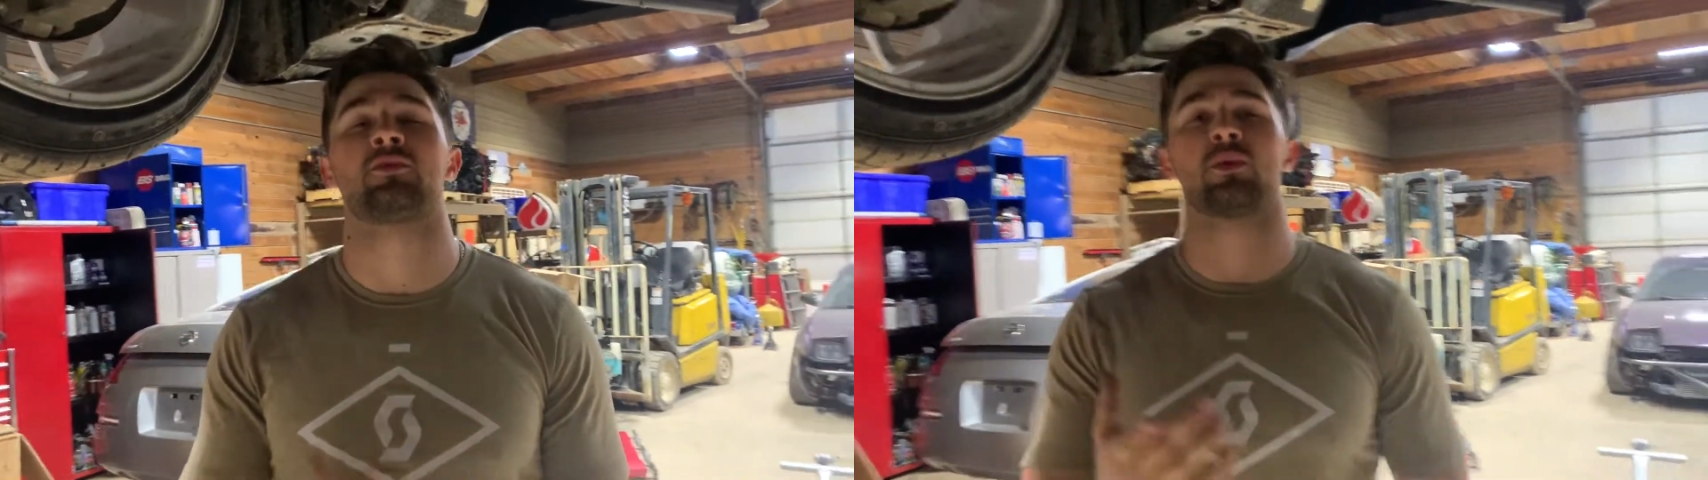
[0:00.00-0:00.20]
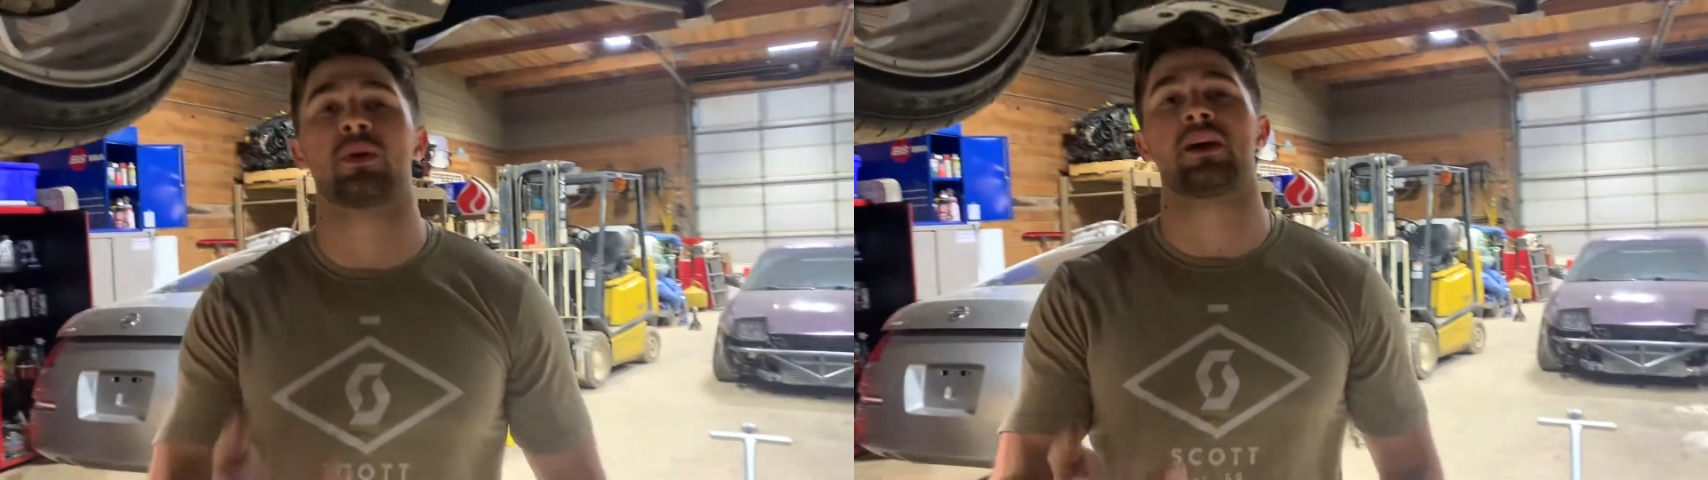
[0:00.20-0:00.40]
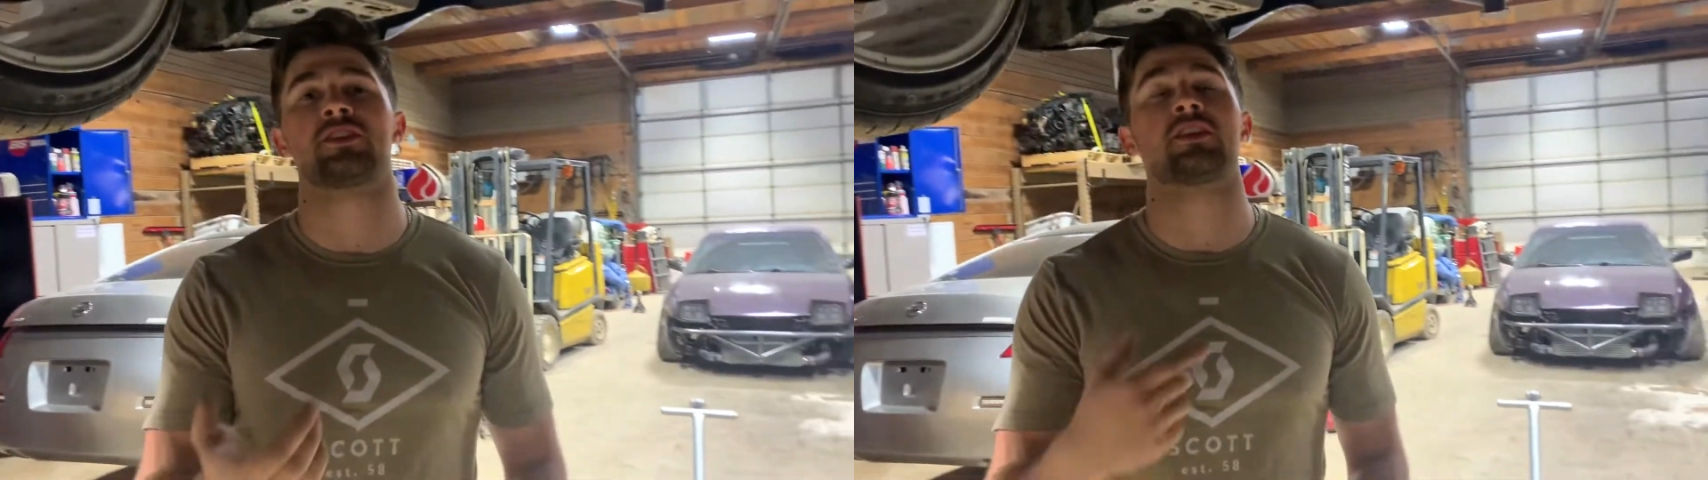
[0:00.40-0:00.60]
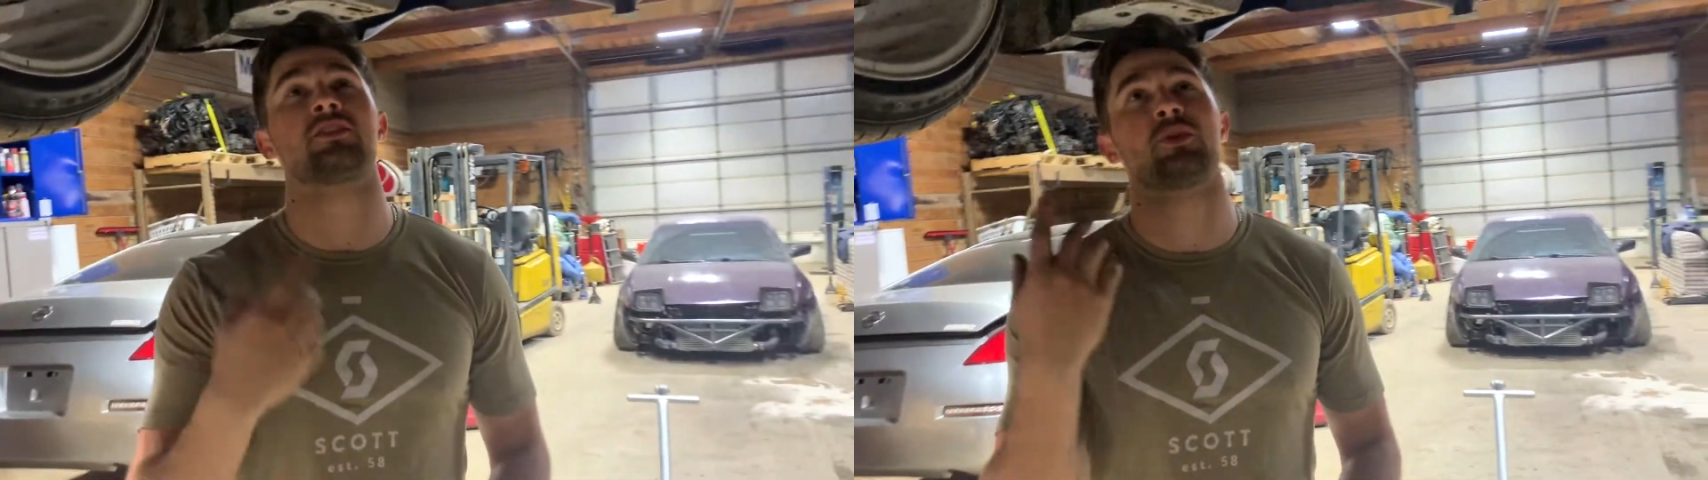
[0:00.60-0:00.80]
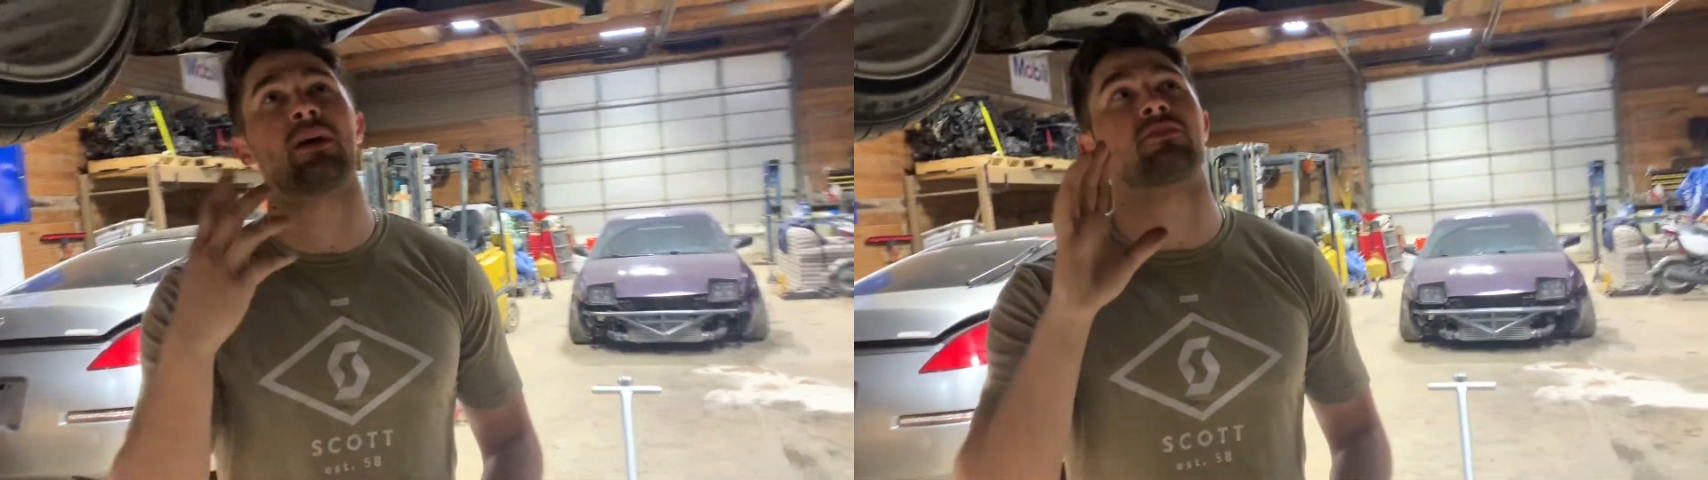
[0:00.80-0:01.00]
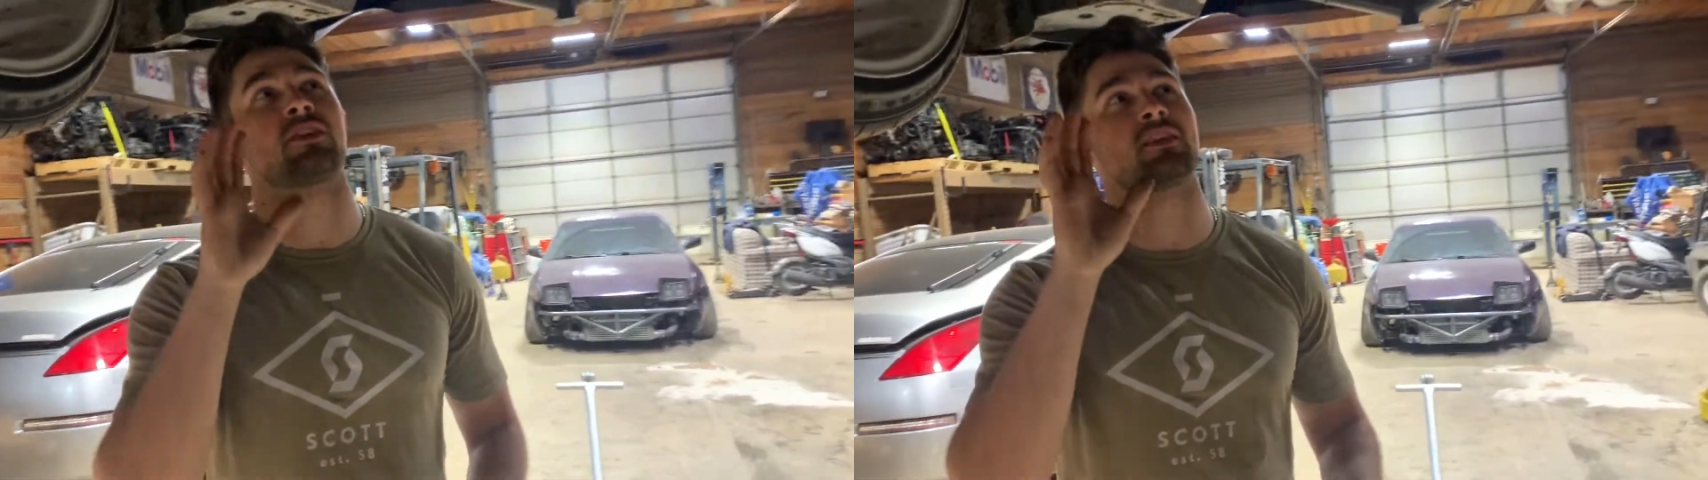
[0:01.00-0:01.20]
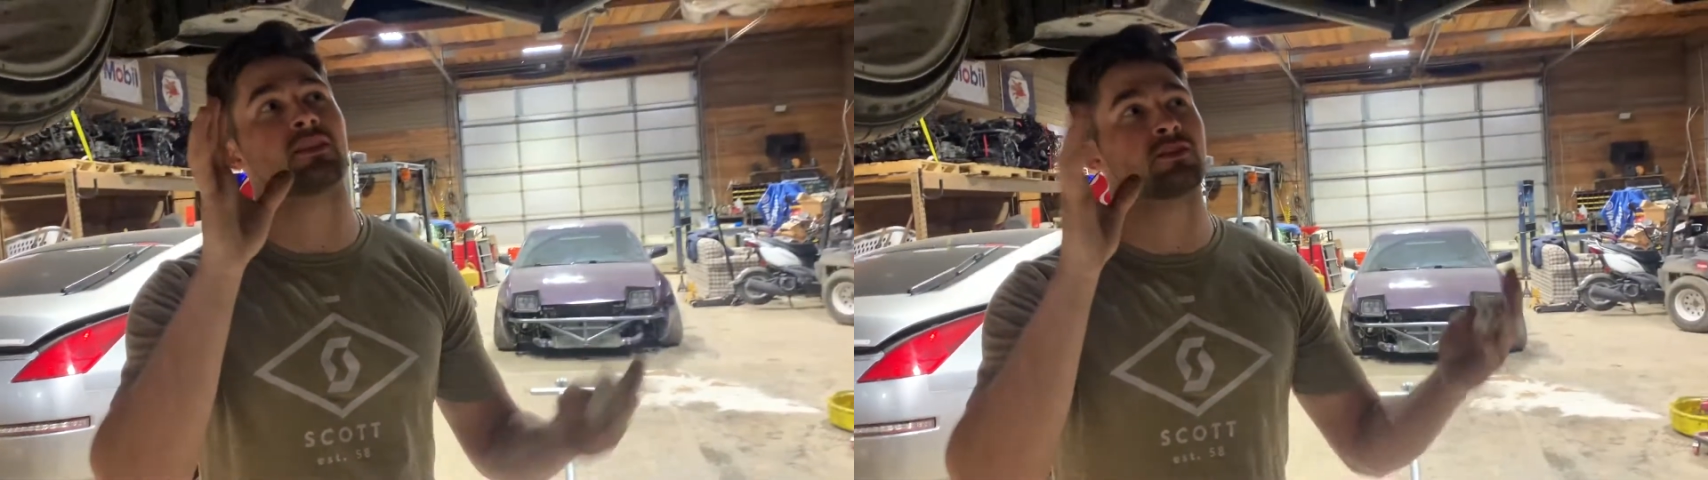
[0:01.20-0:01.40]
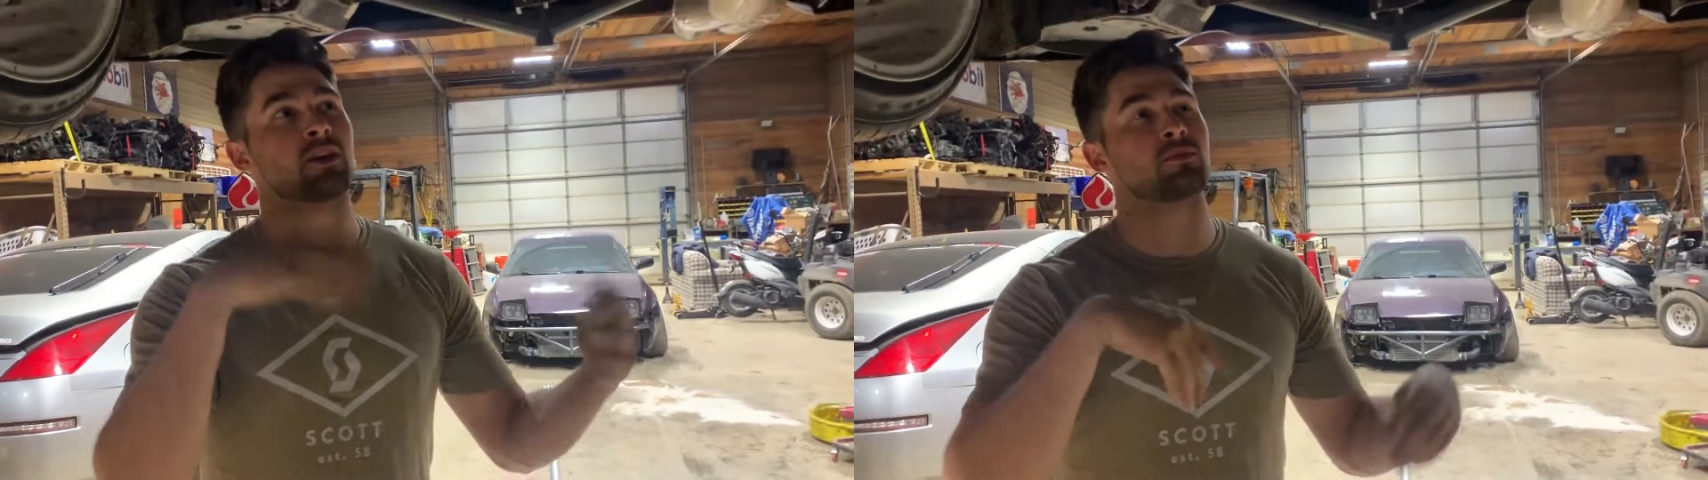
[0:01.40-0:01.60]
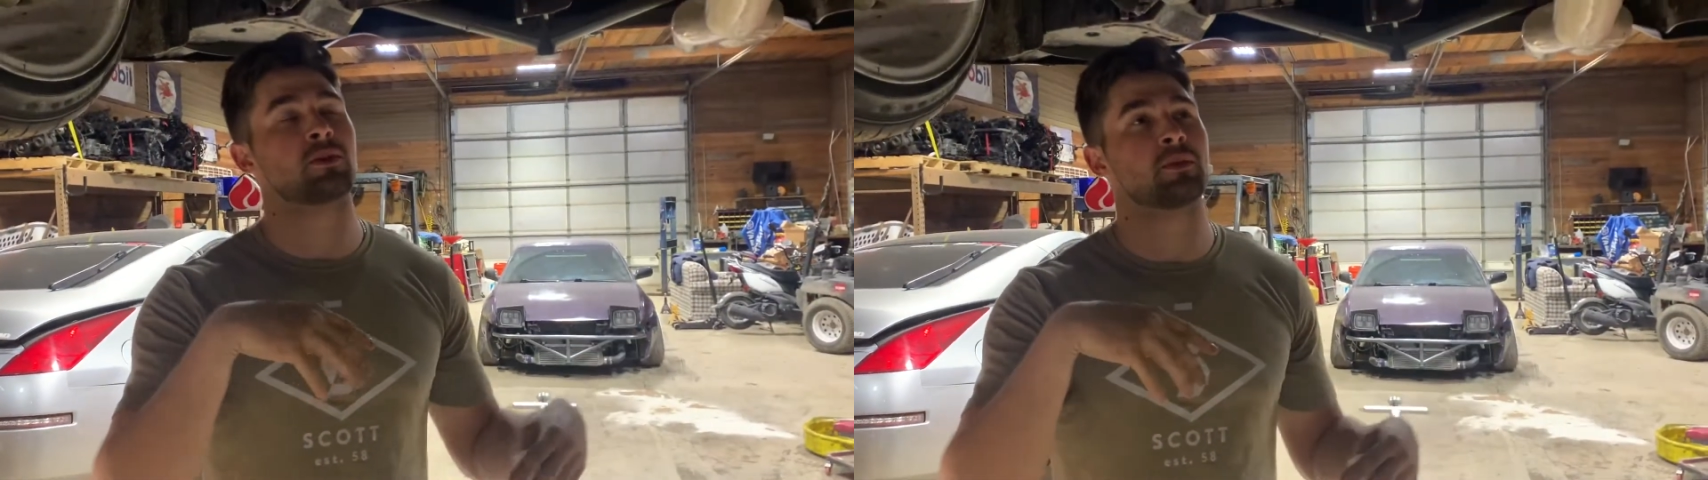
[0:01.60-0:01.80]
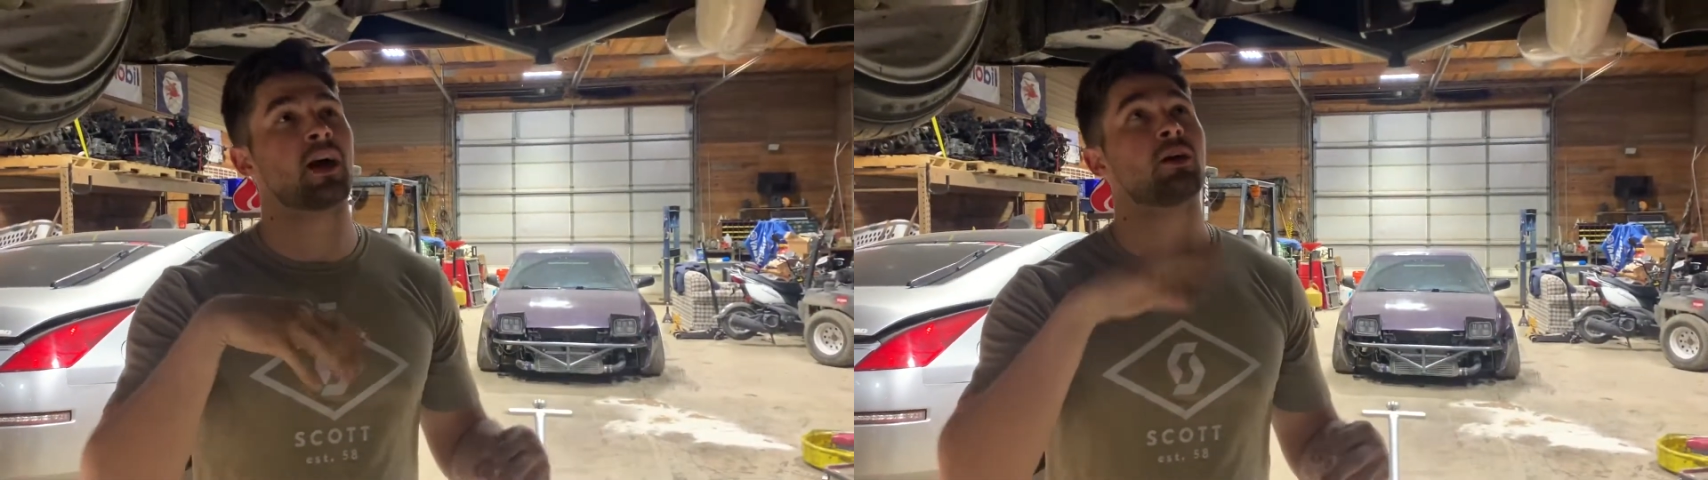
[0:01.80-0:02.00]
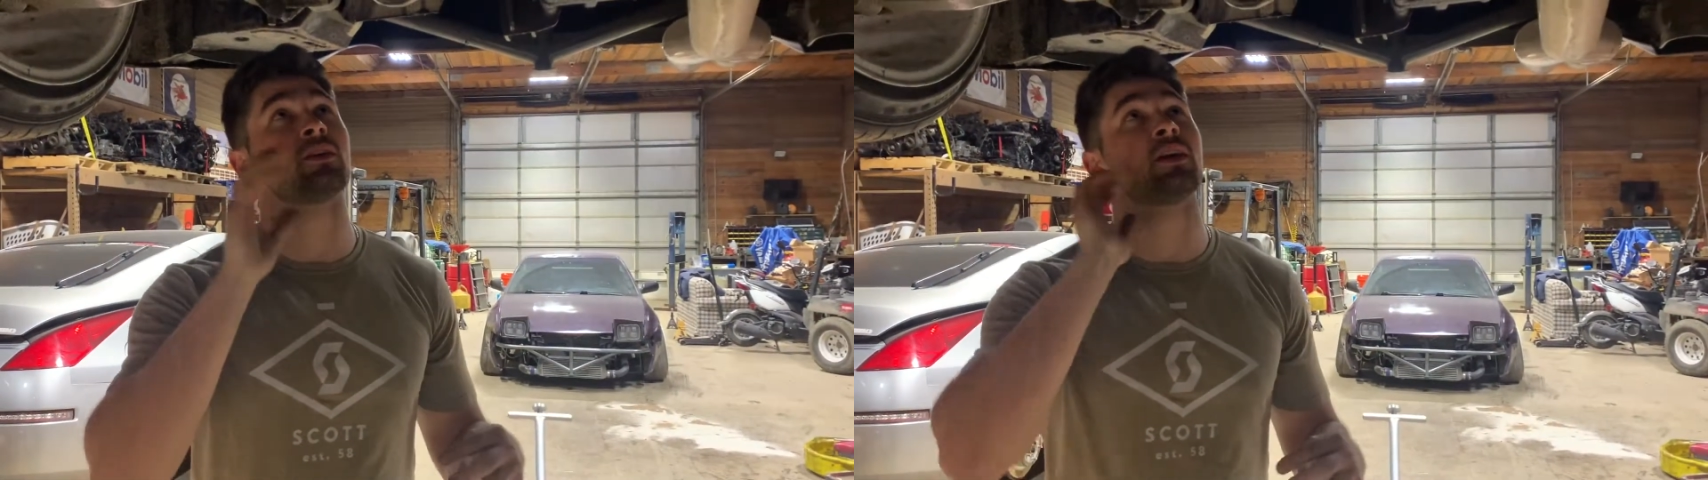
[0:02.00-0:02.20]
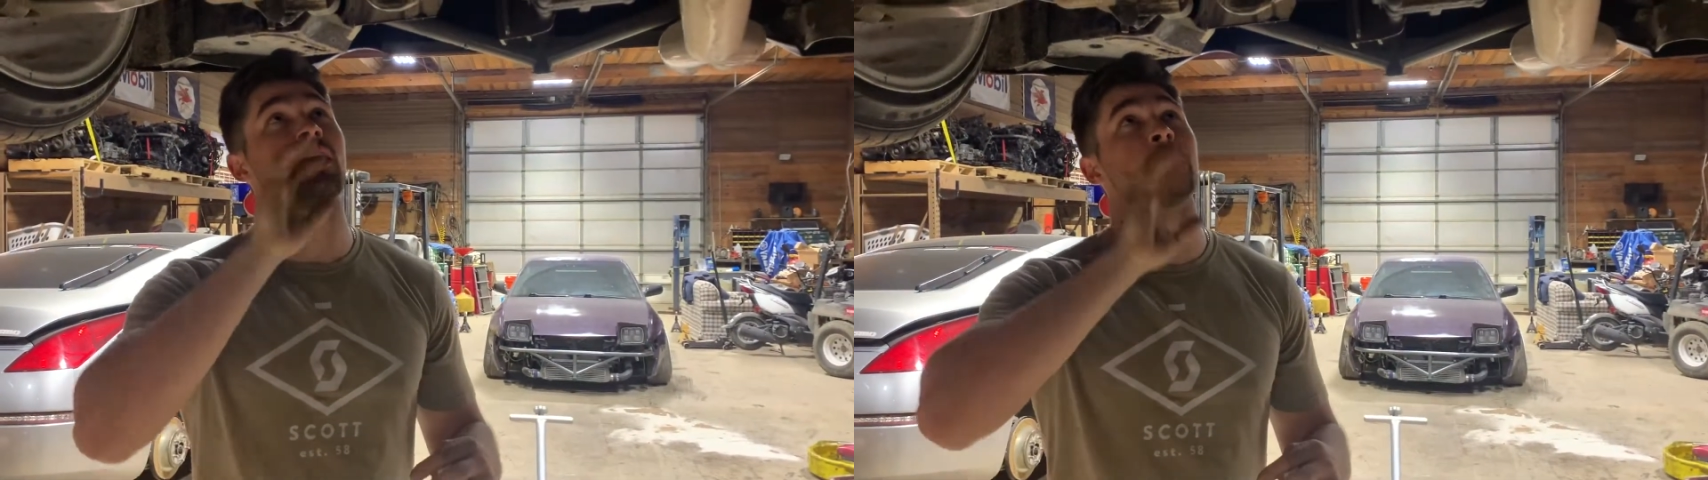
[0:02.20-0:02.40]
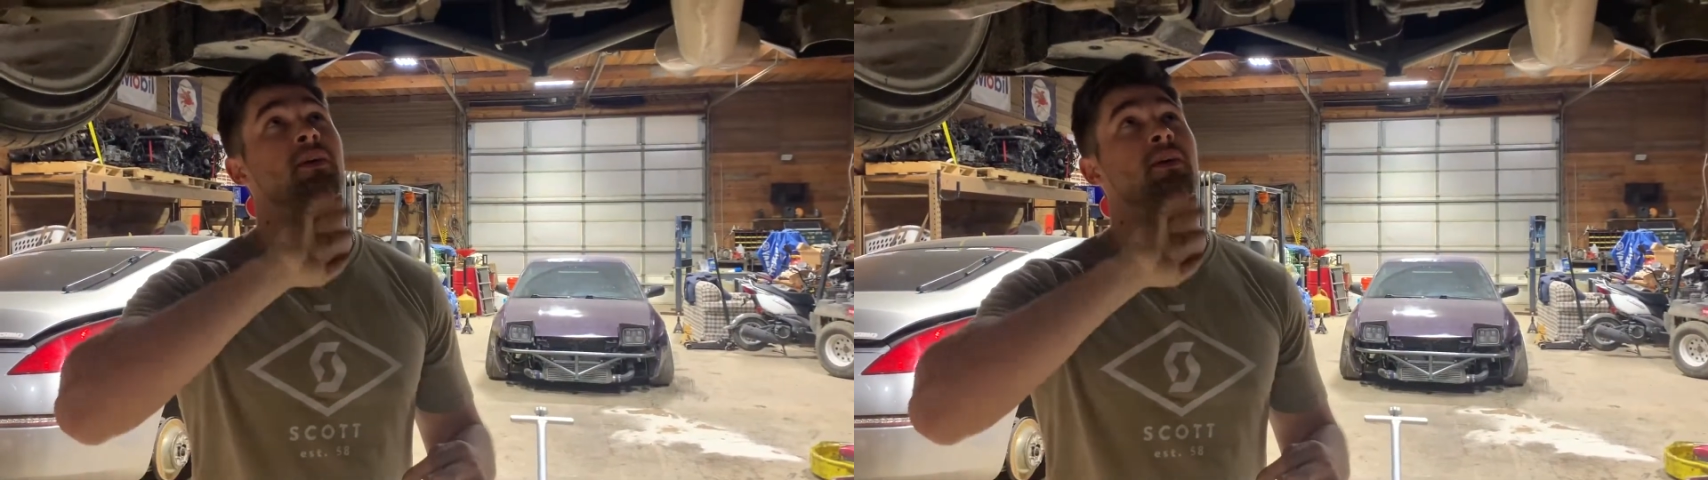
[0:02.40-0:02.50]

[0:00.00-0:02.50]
what we're actually gonna do after I take the subframe down. I'm